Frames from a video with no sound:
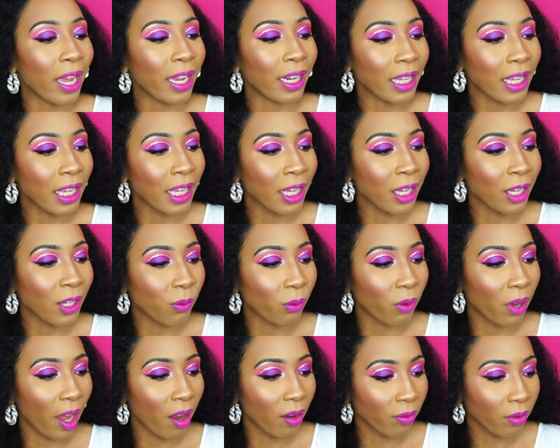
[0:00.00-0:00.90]
at ease
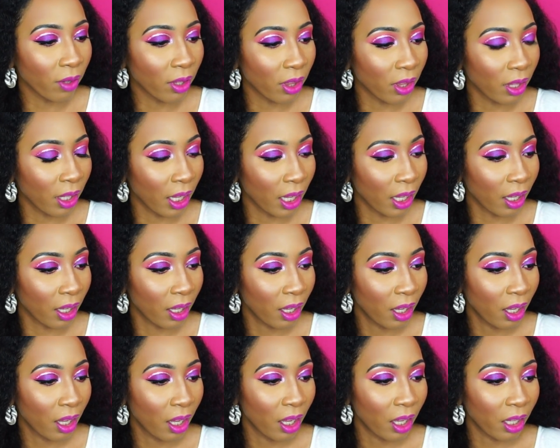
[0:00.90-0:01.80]
with everything.
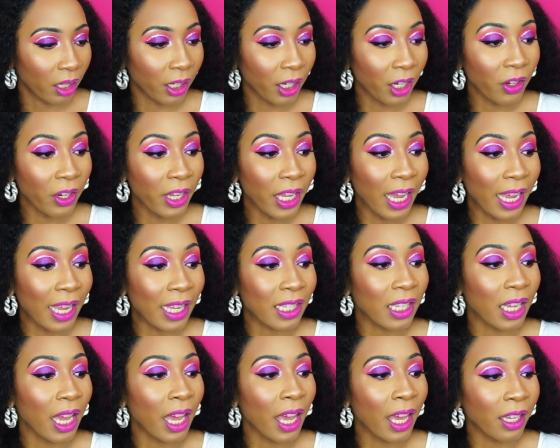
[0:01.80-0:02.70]
Larry has
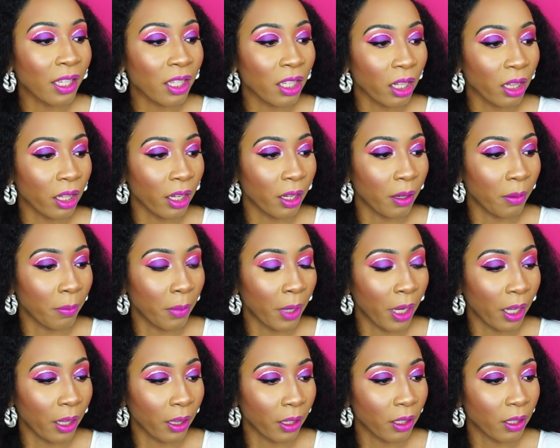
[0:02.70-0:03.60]
excellent
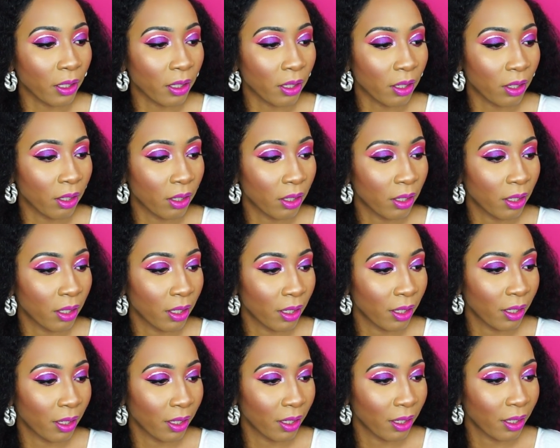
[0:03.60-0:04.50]
balance.
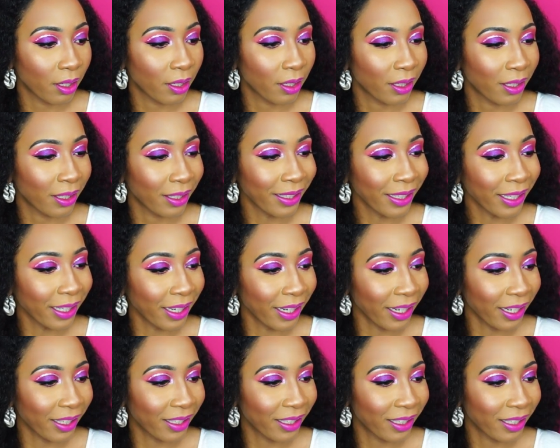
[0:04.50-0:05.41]
Look at
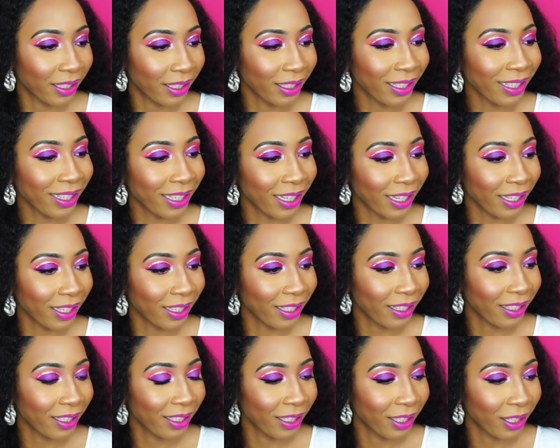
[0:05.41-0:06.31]
that. Look at that.
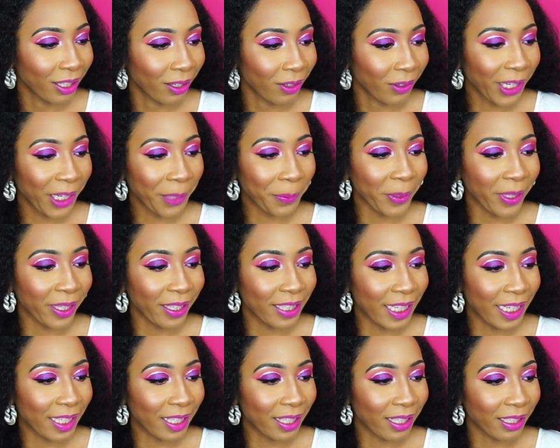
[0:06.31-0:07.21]
Rapping
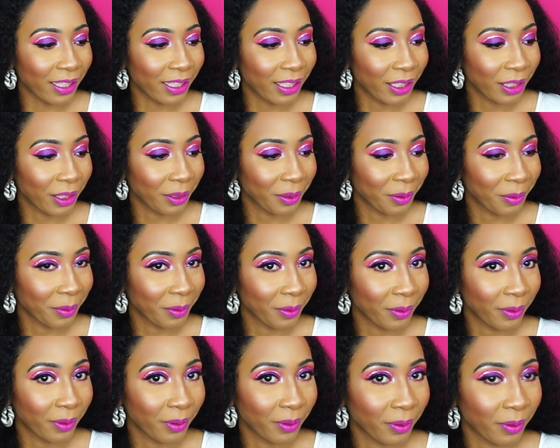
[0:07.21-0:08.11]
and dancing.
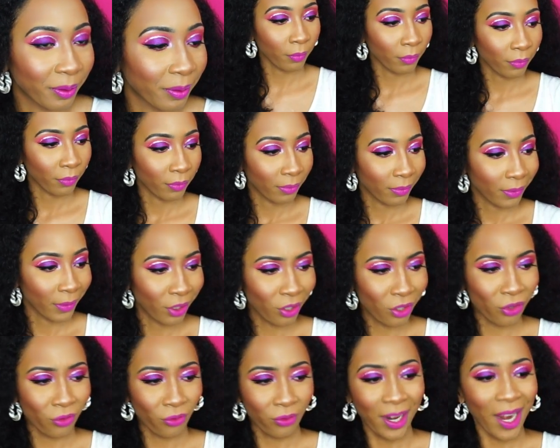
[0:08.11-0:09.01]

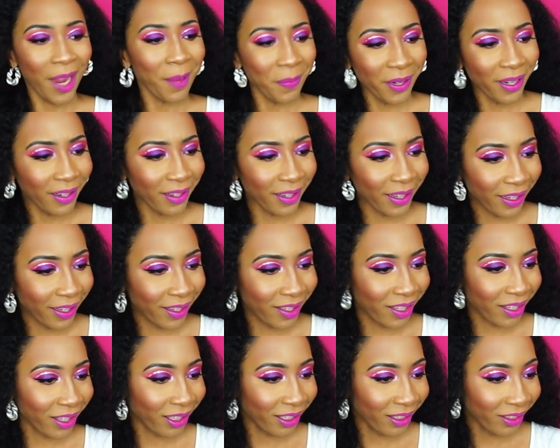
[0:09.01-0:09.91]
Just rapping and
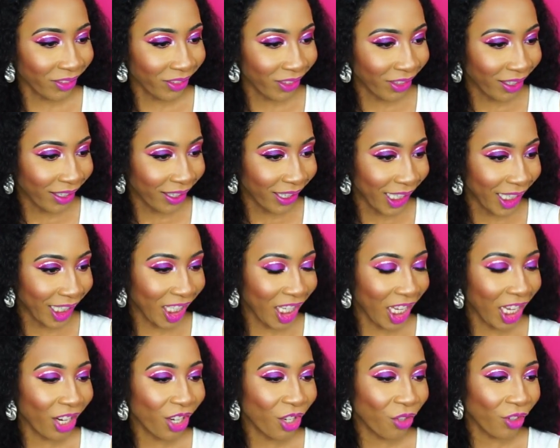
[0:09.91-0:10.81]
dancing.
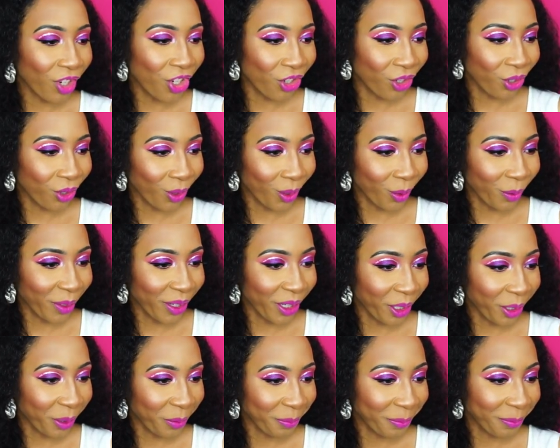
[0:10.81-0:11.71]
Yeah, that's Virgin over
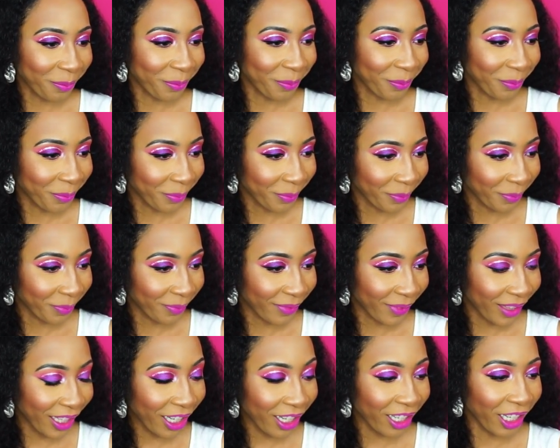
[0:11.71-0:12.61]
him.
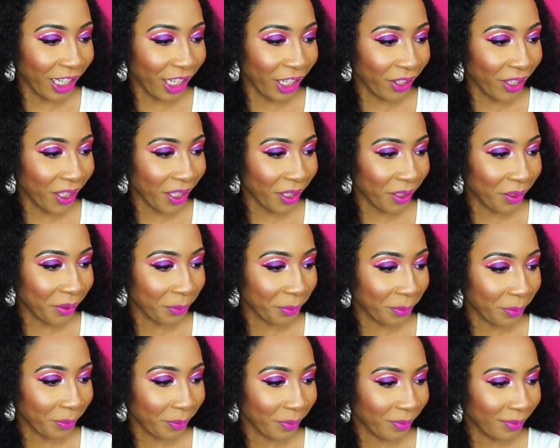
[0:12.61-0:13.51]
Look at Larry.
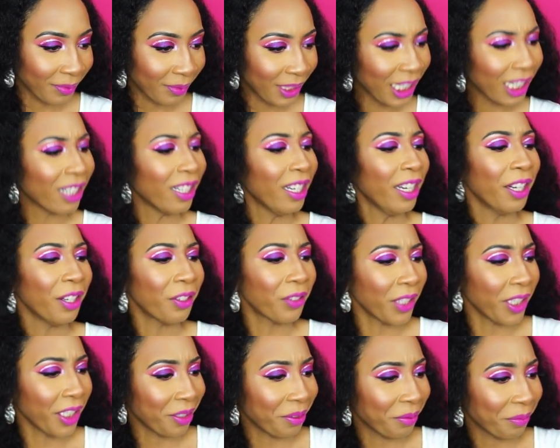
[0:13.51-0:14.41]
Look at
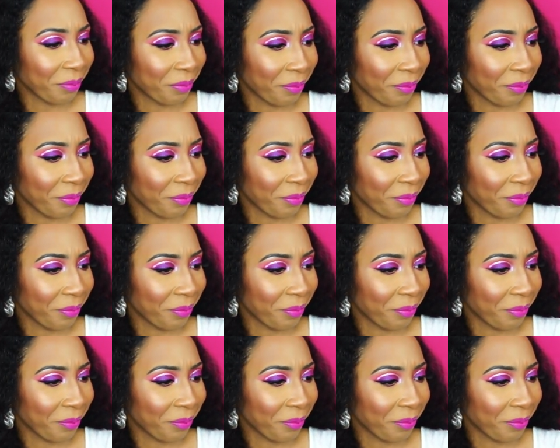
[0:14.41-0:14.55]
Larry.